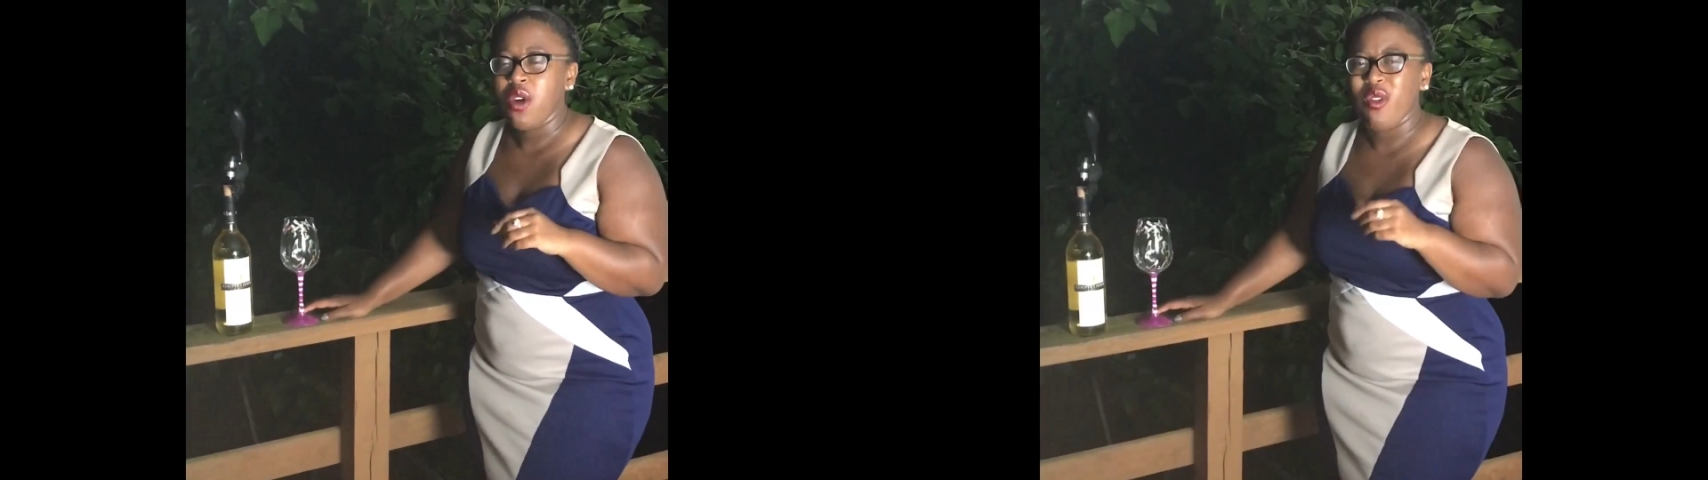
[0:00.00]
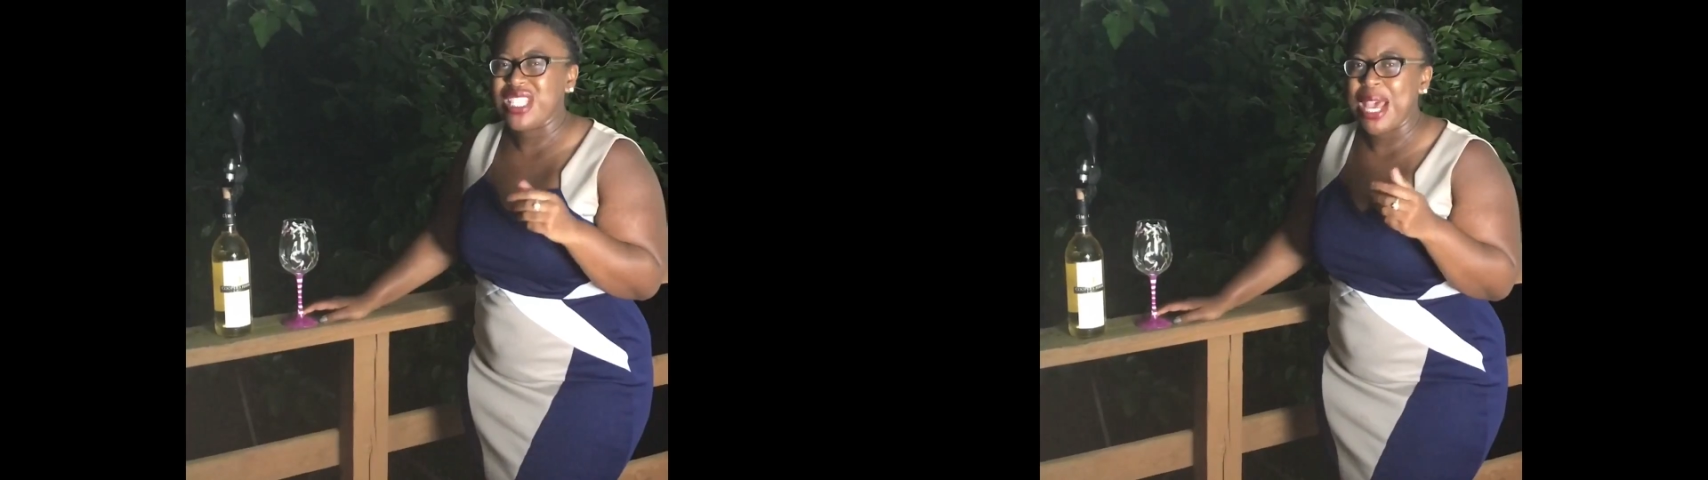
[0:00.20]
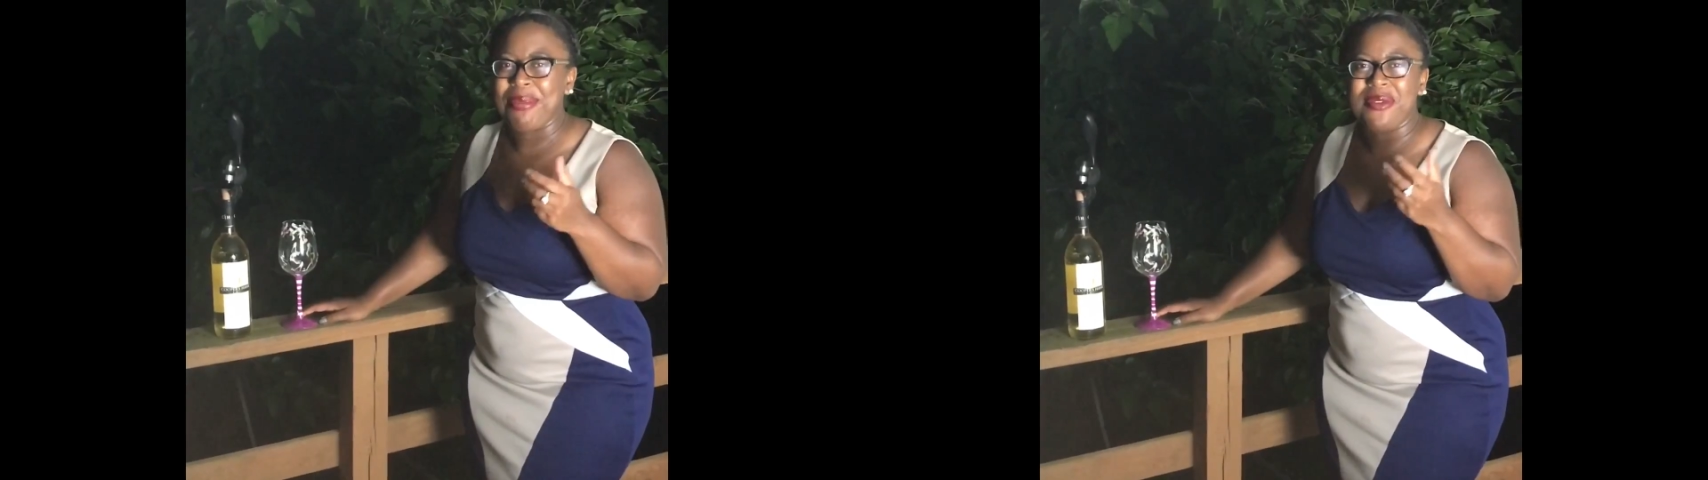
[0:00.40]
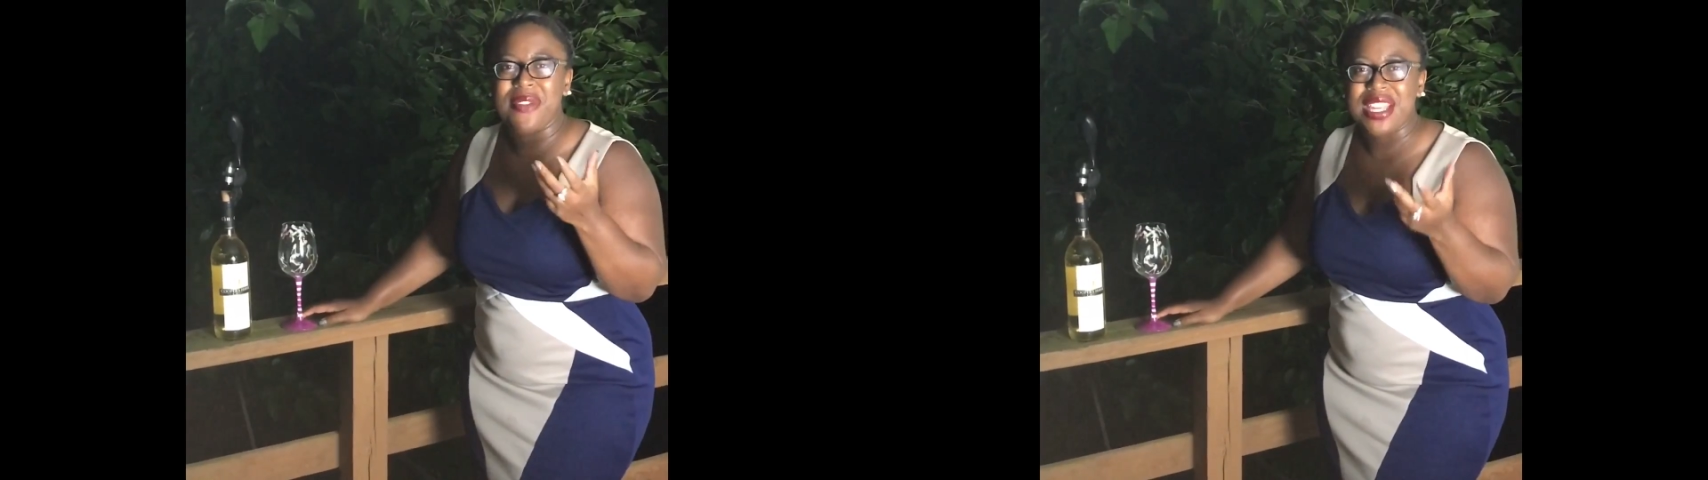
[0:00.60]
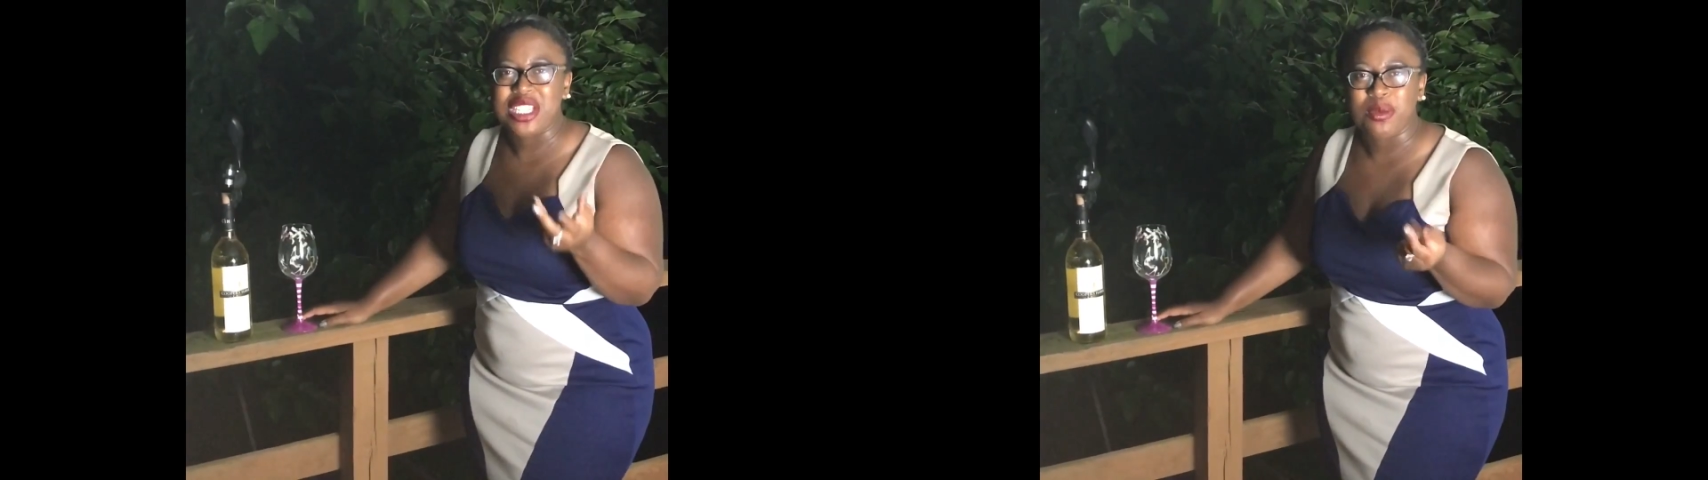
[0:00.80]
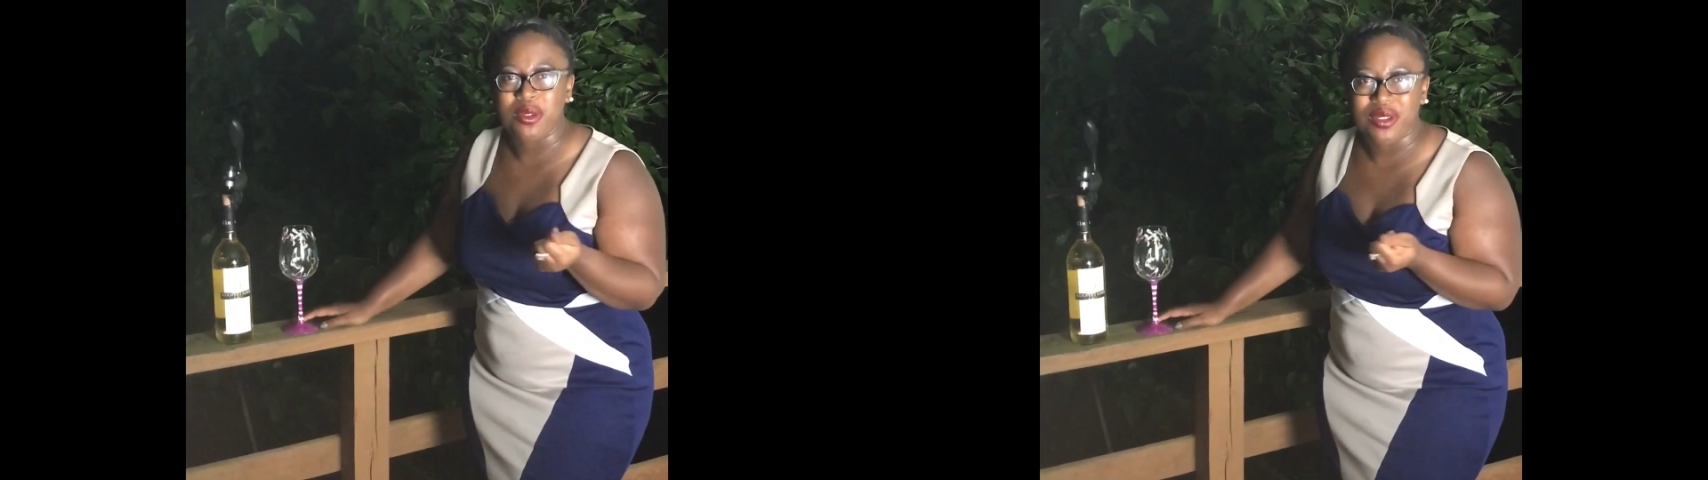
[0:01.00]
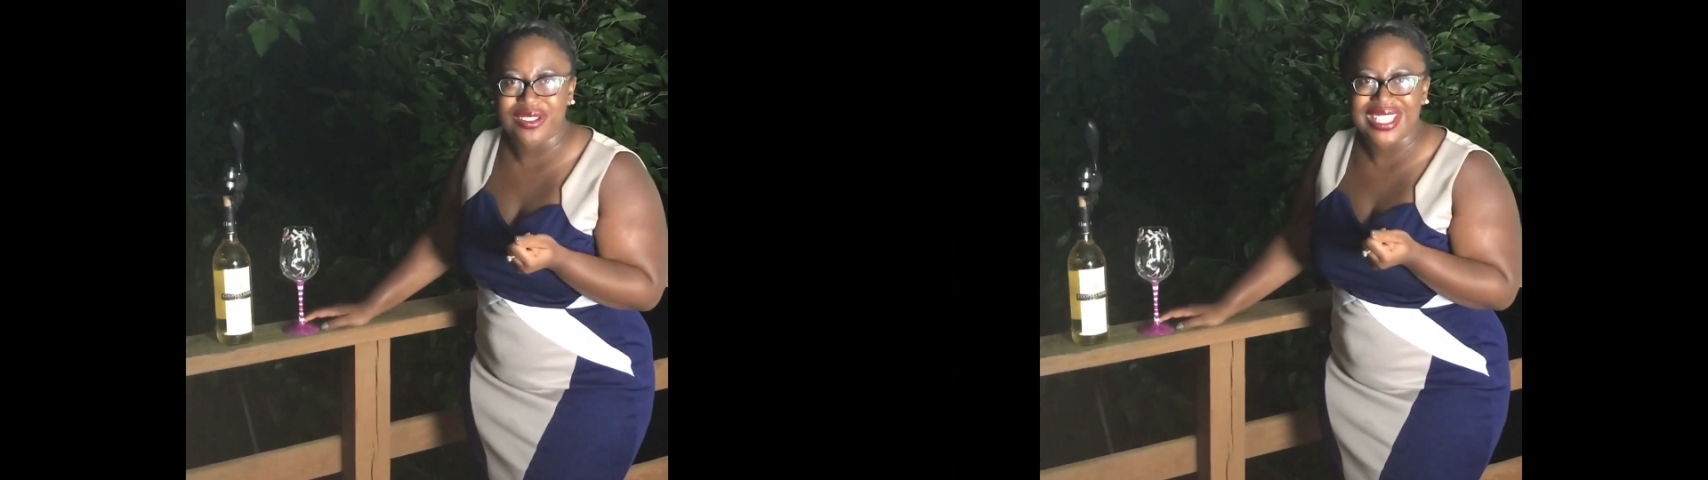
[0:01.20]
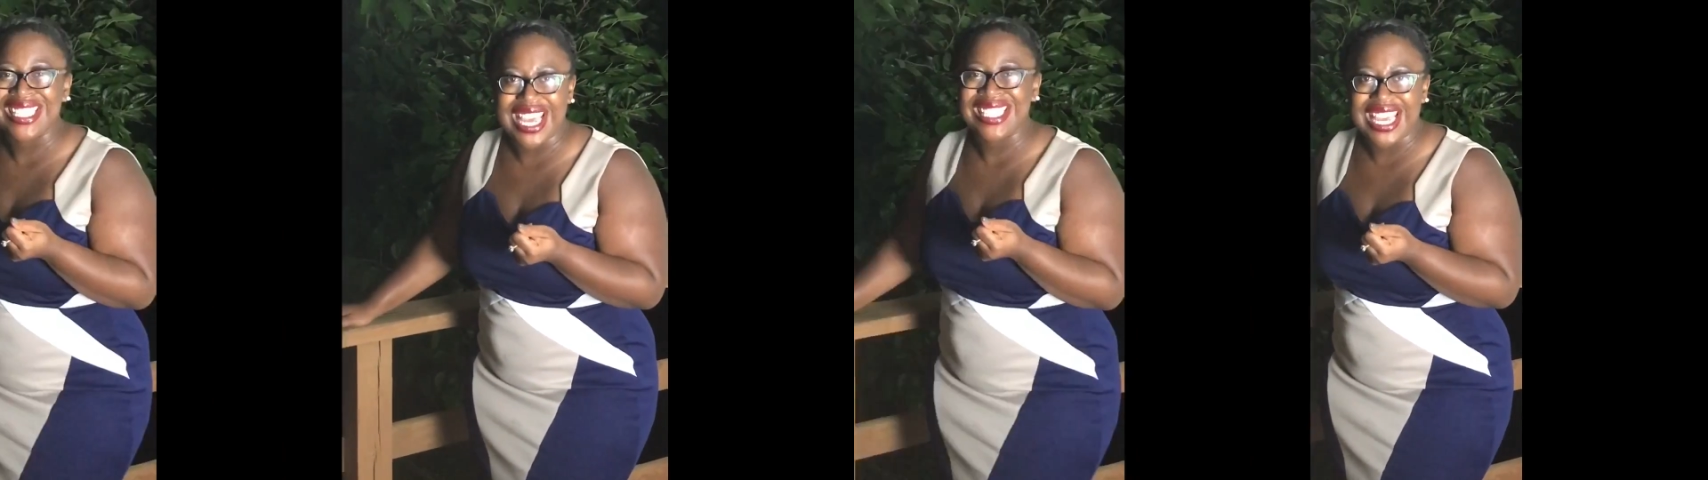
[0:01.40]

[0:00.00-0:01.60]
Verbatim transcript: What type of vegetable you taste.